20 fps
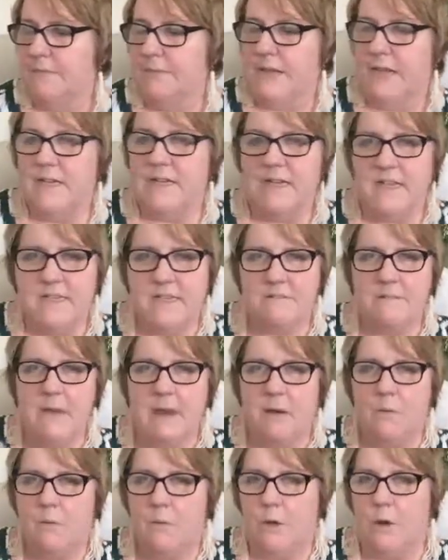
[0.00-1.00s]
It doesn't
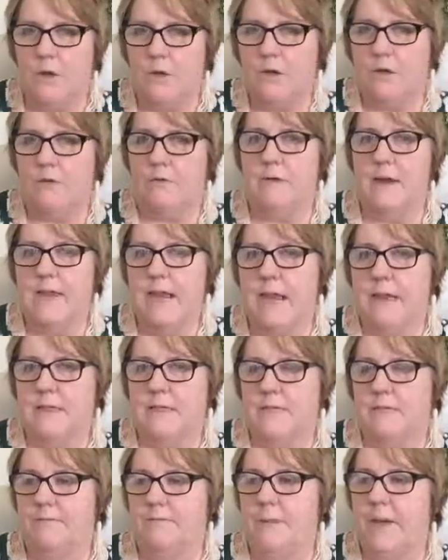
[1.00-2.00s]
matter what your
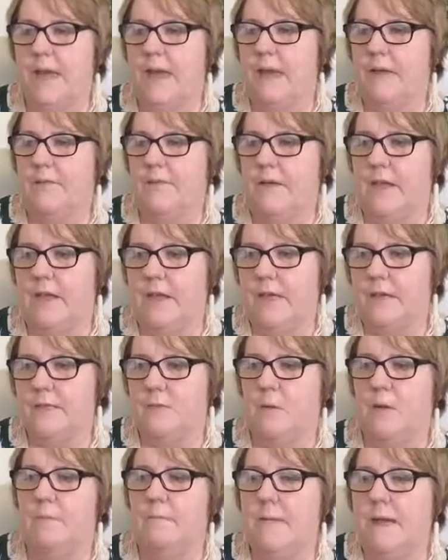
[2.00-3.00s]
reactive behaviour is.
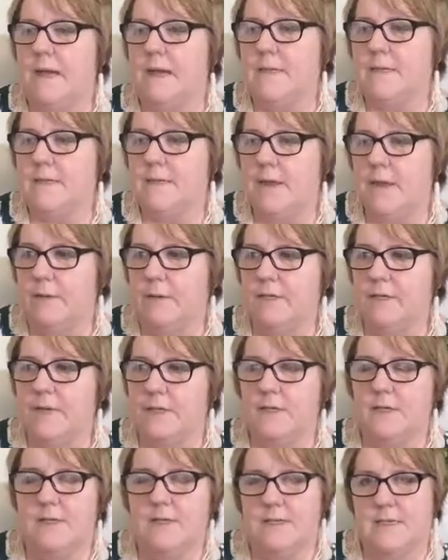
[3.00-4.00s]
What matters now is that
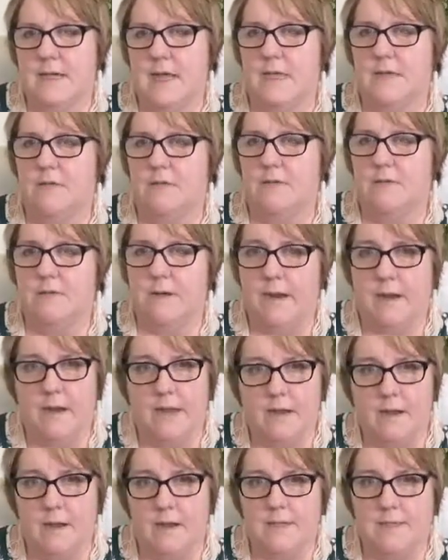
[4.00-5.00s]
you start to
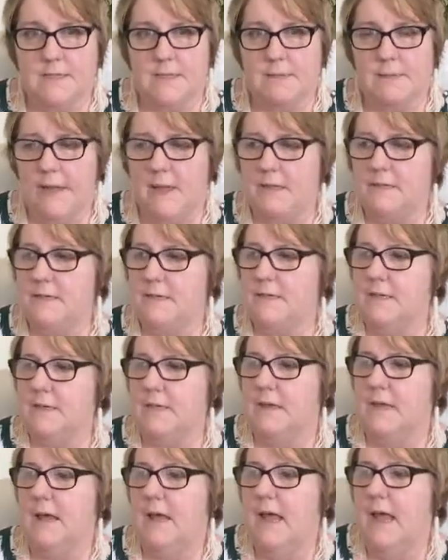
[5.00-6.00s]
recognise the pattern
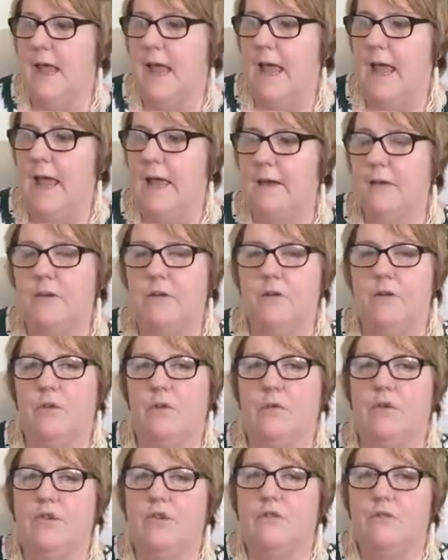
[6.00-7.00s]
and
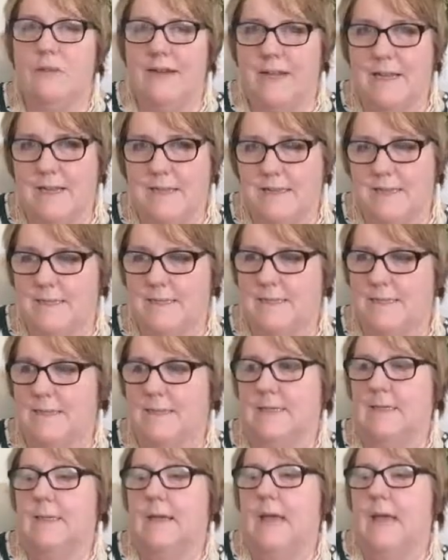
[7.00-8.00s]
your triggers,
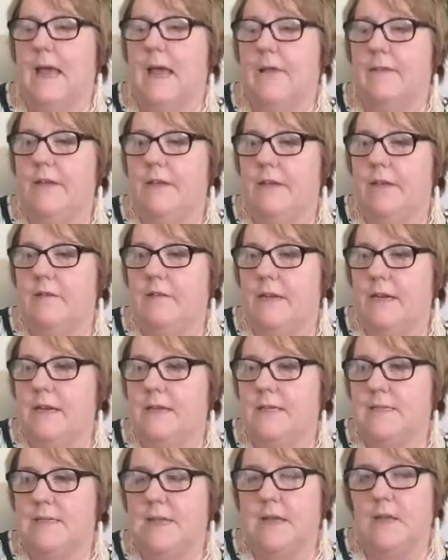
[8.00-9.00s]
and that you
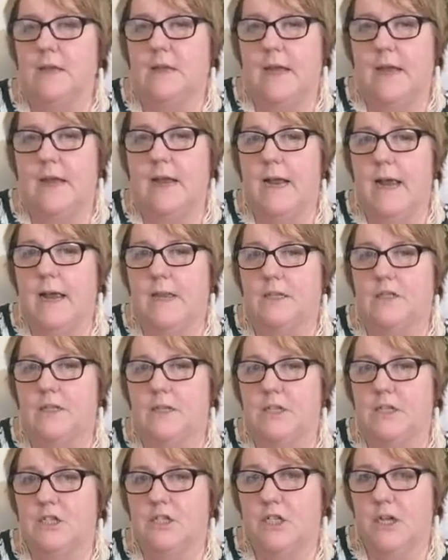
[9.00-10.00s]
realise that you can
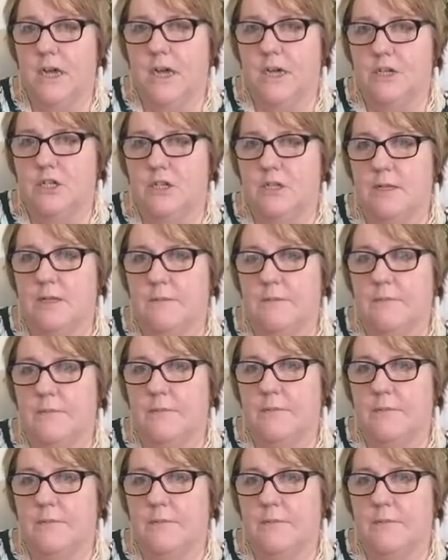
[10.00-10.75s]
actually change them.